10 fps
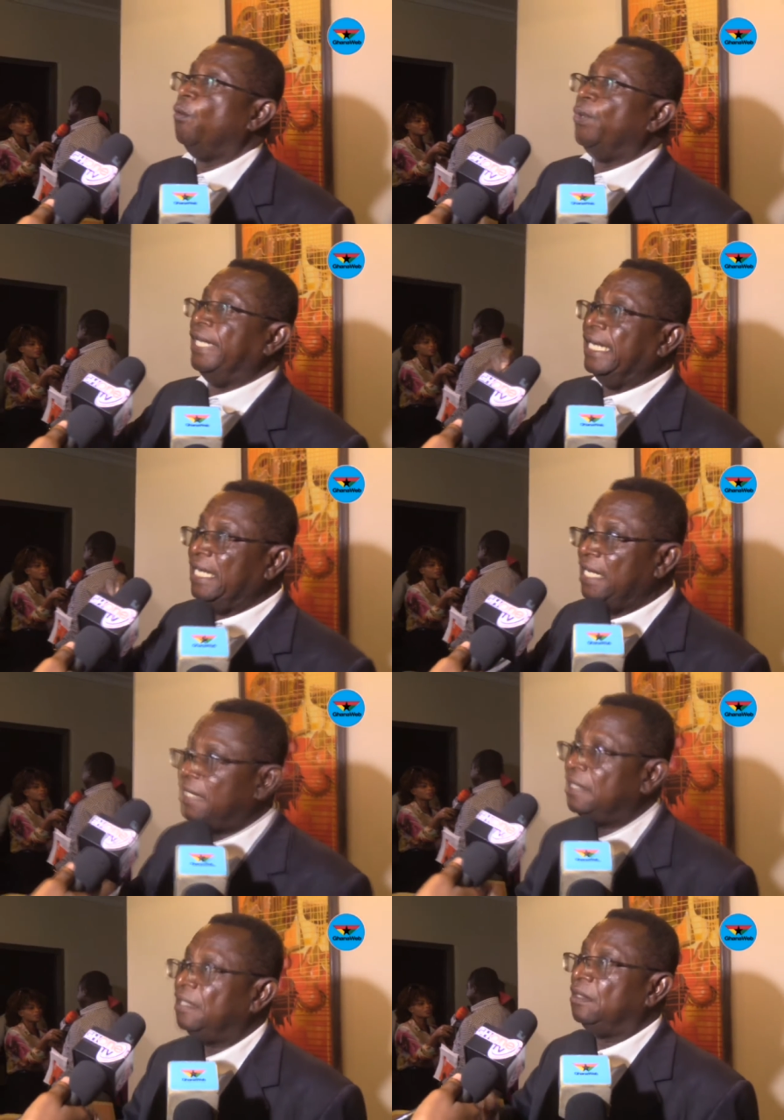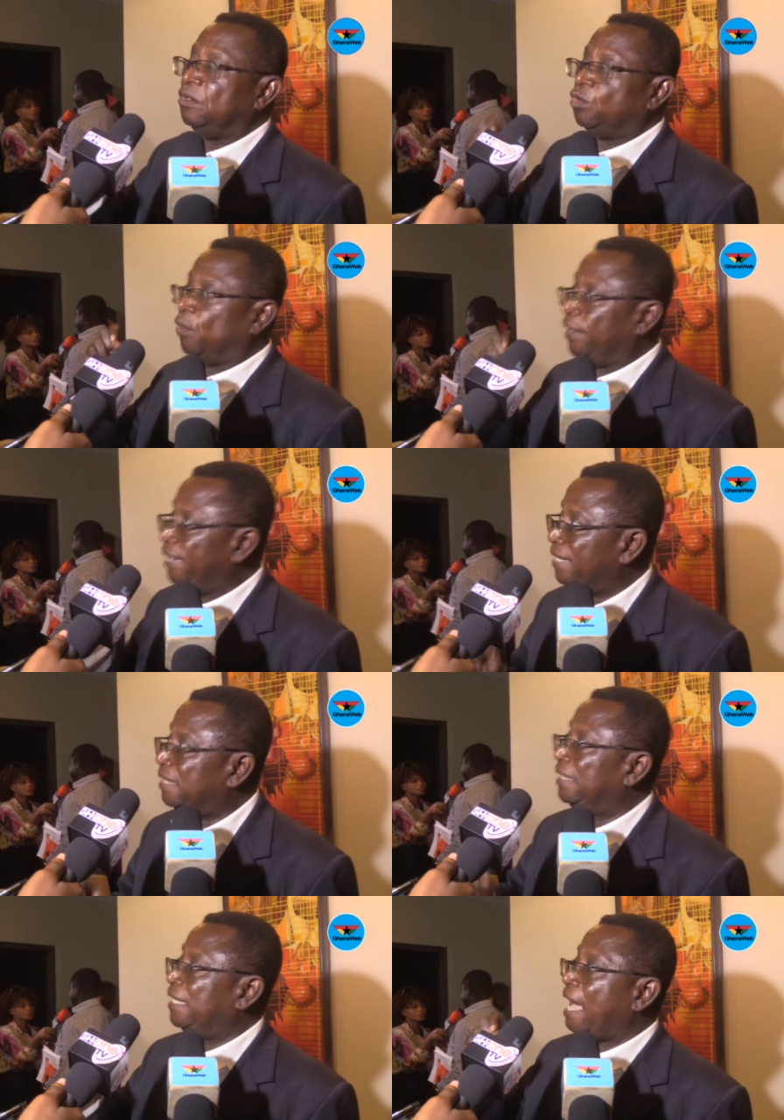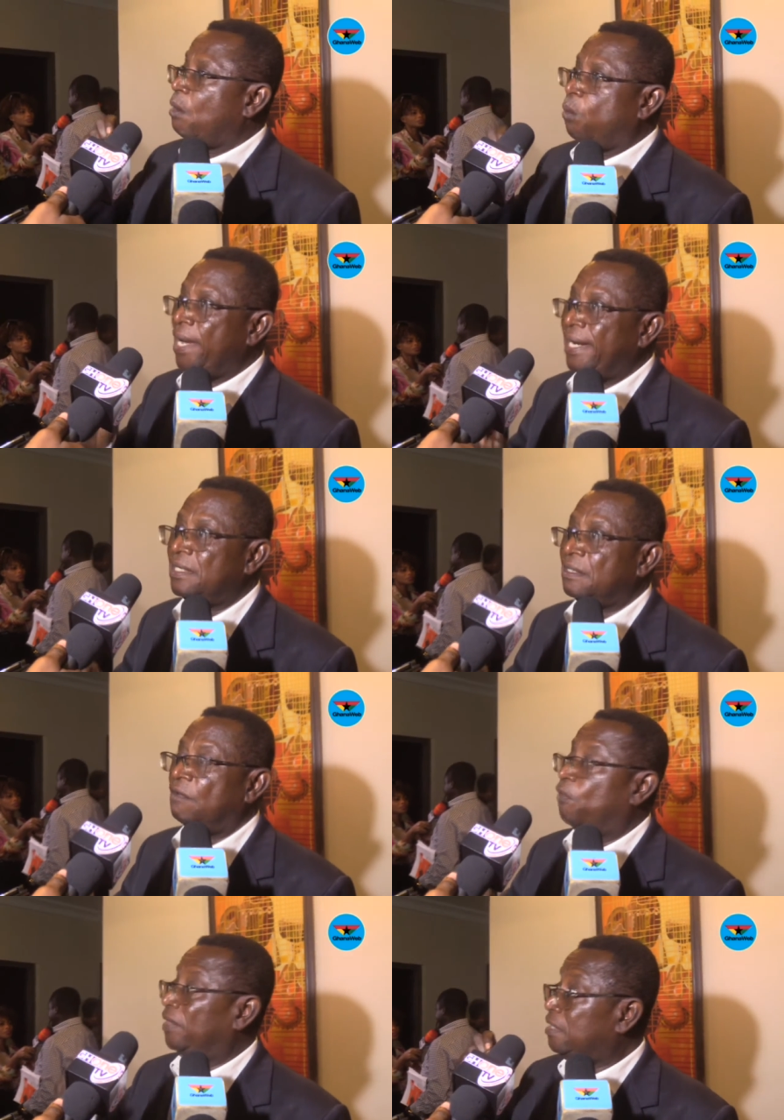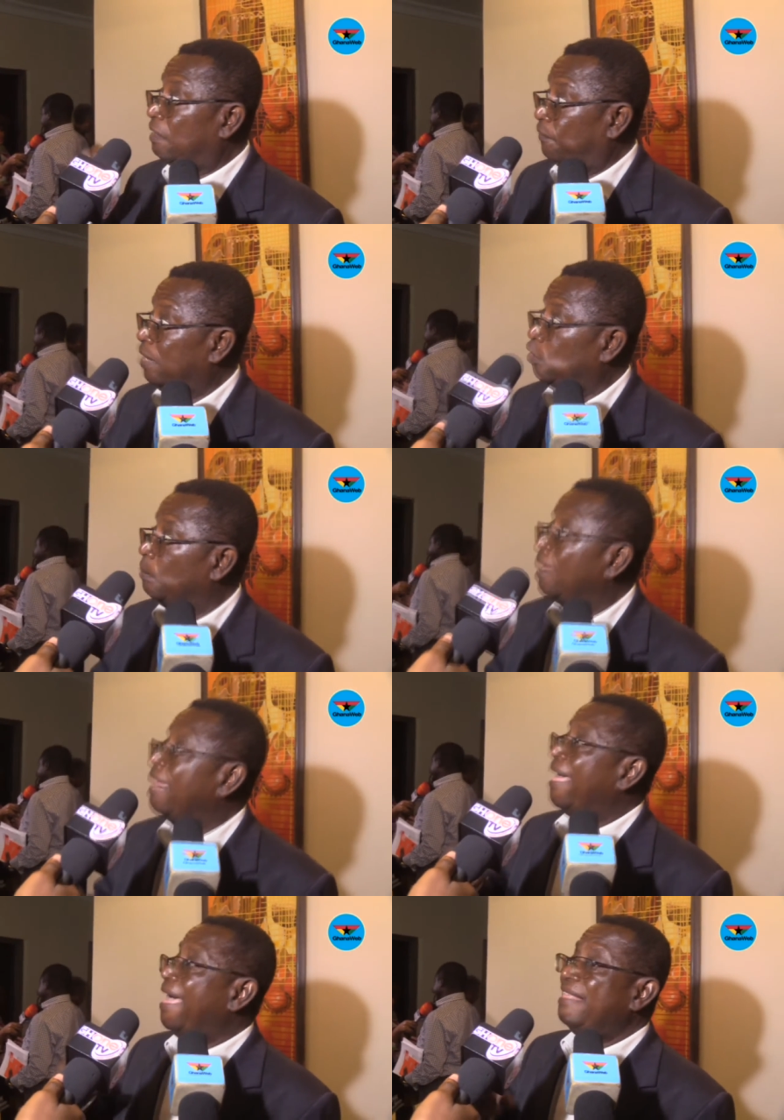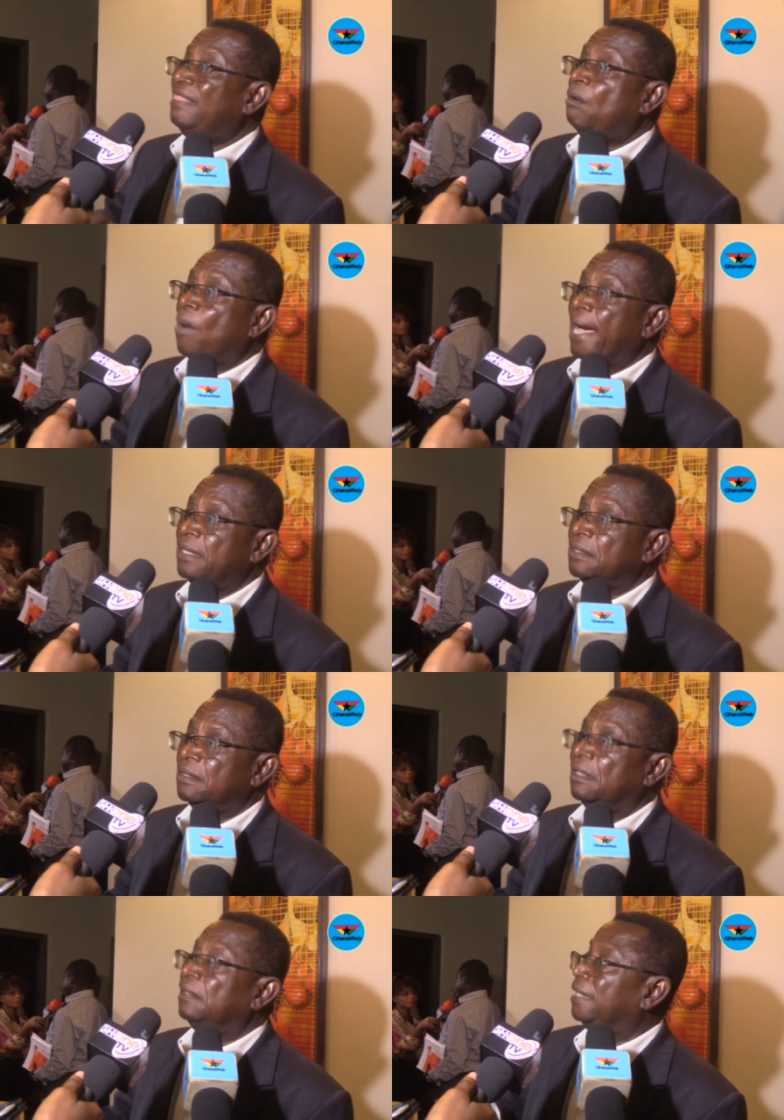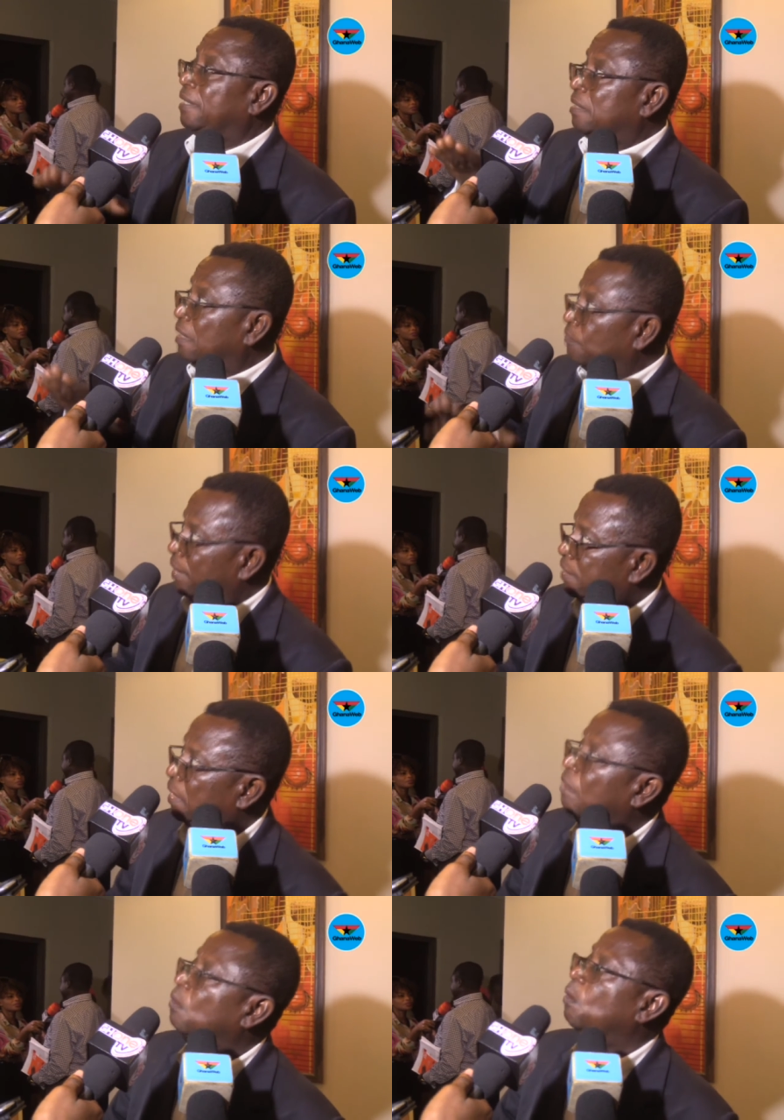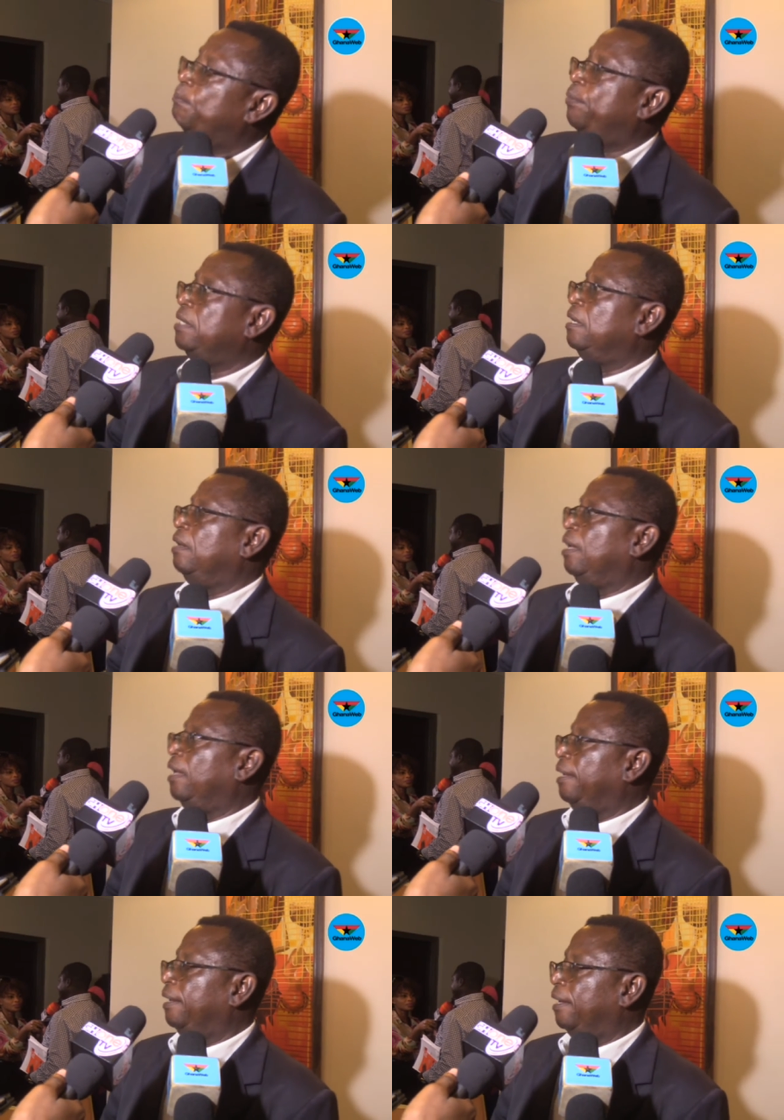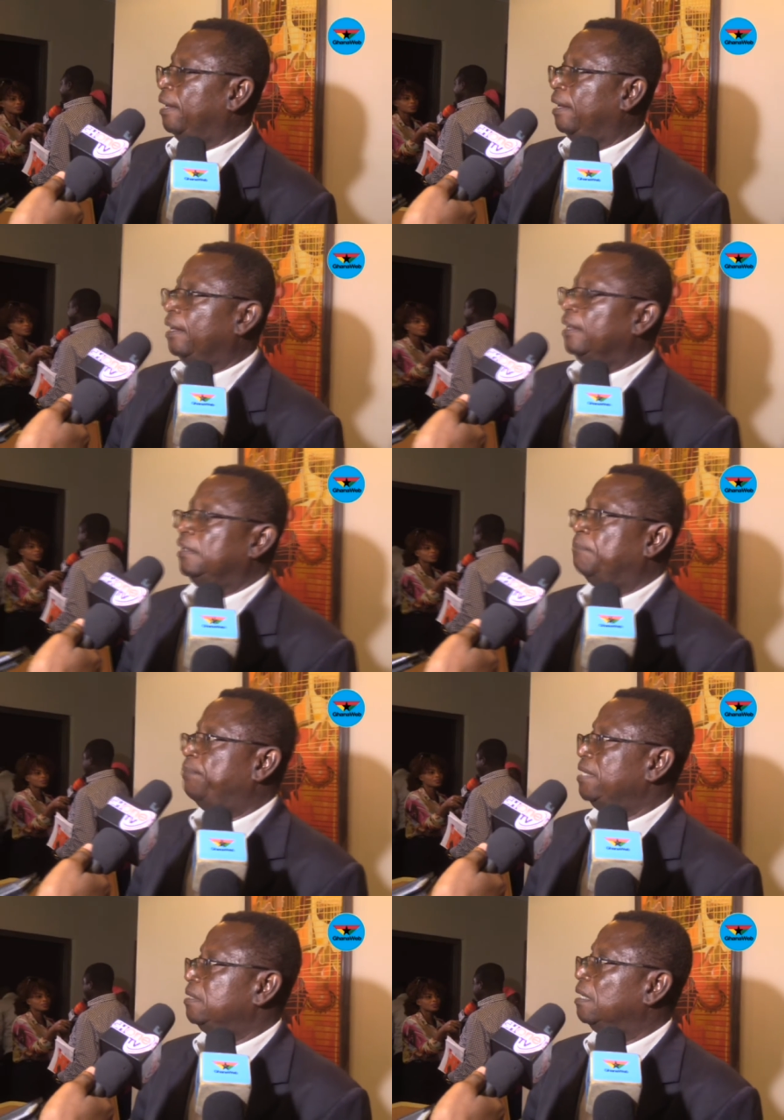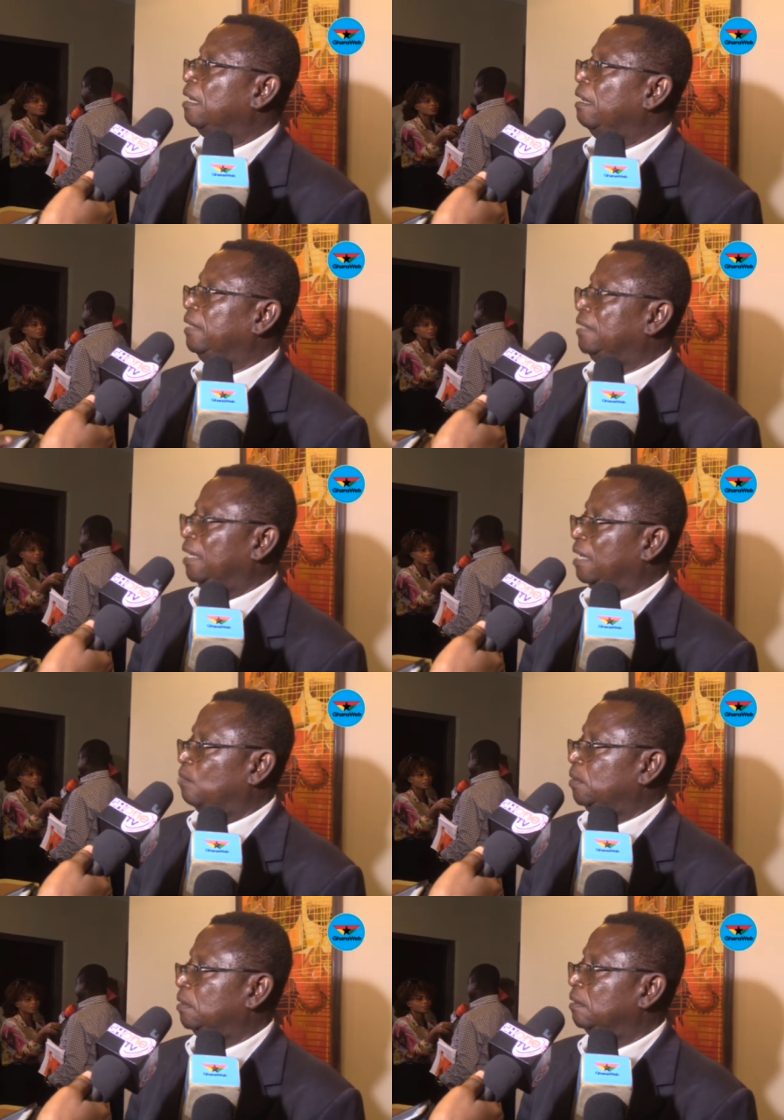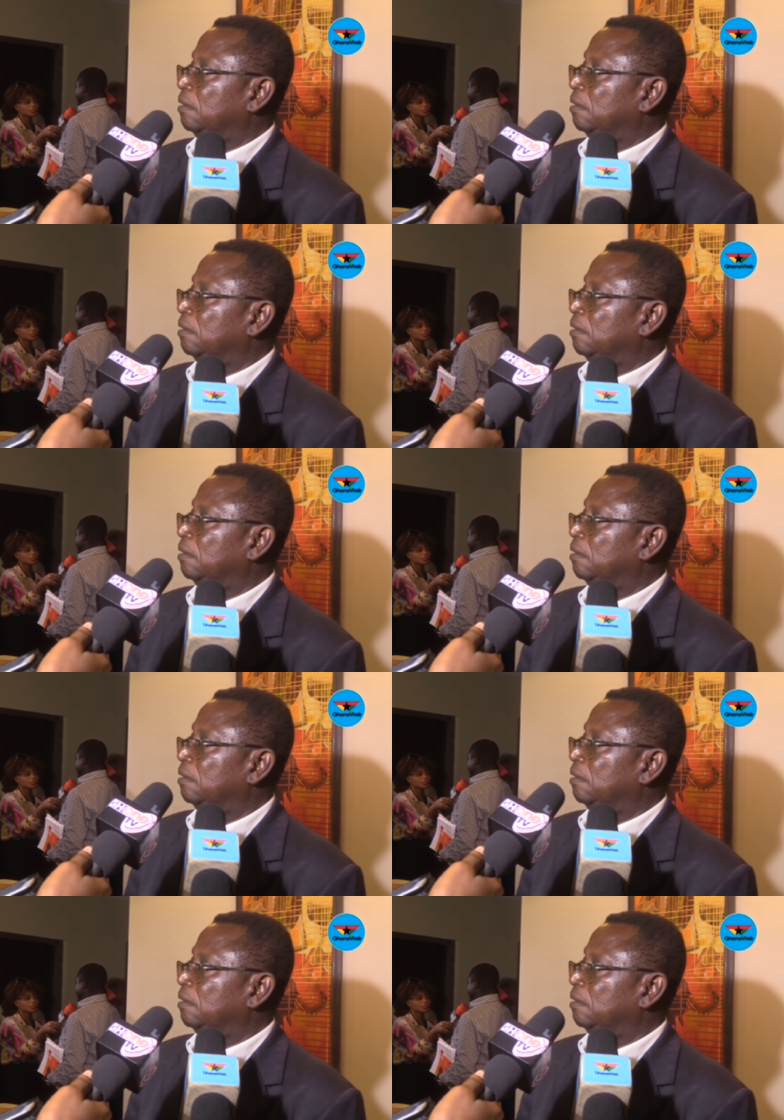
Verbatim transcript: We need to create the awareness for this referendum. Otherwise, the district level election will pre- uh, uh, depress the turnout.